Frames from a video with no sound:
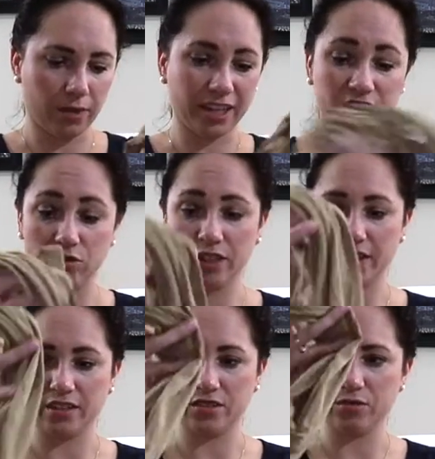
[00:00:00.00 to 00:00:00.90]
I don't
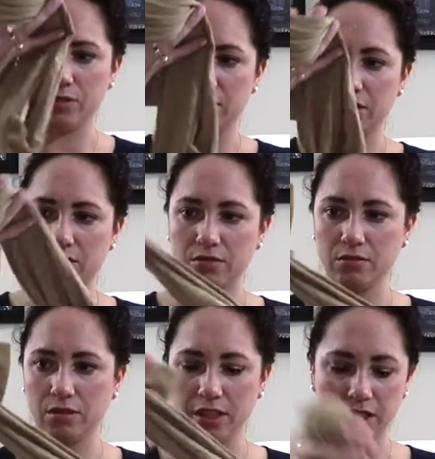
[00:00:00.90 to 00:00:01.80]
like these nude ones though,
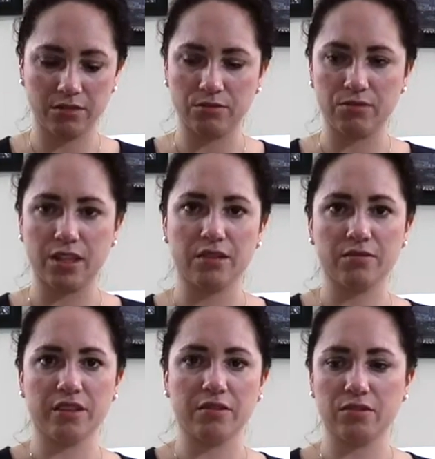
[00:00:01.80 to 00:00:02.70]
so I need to take
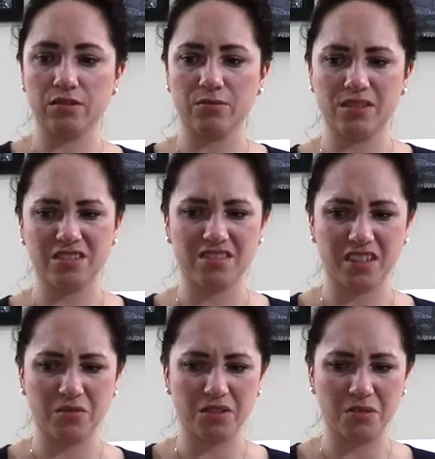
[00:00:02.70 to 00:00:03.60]
those out. Those are the ones that are
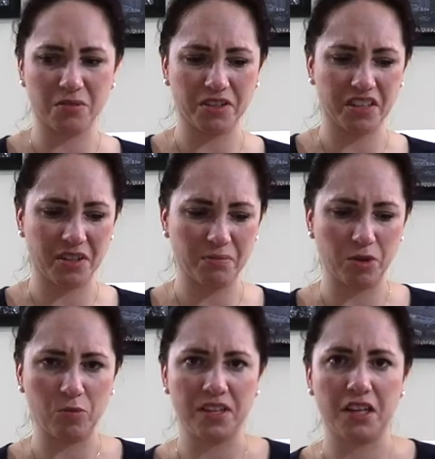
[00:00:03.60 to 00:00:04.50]
like a really weird like
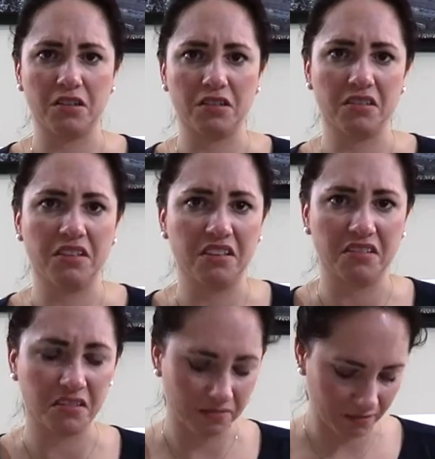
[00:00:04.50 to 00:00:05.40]
poopy color. I
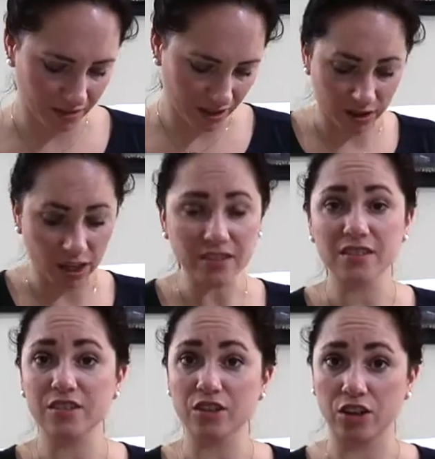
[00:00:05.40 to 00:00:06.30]
don't know. Lots
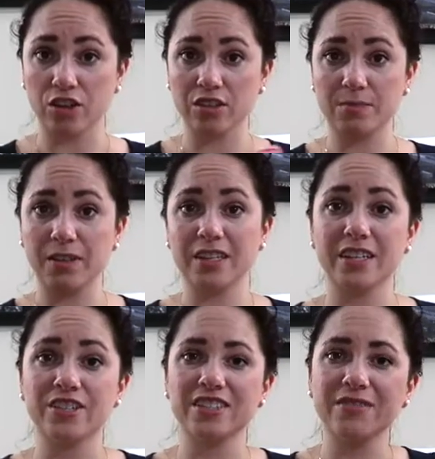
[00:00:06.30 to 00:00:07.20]
of skirts because
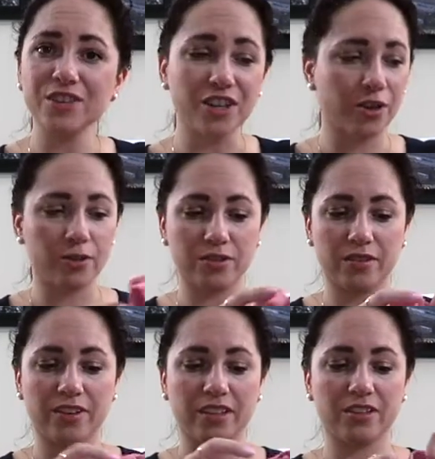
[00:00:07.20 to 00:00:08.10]
I just never know. So
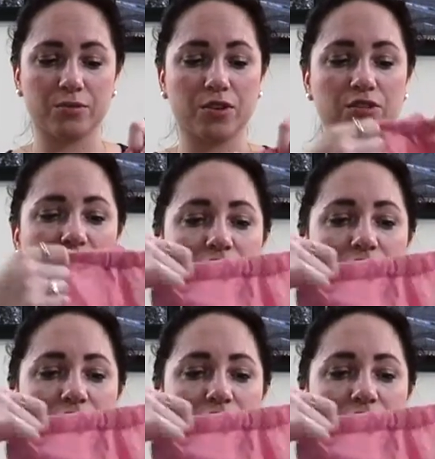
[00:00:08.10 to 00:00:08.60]
I've got this rehearsal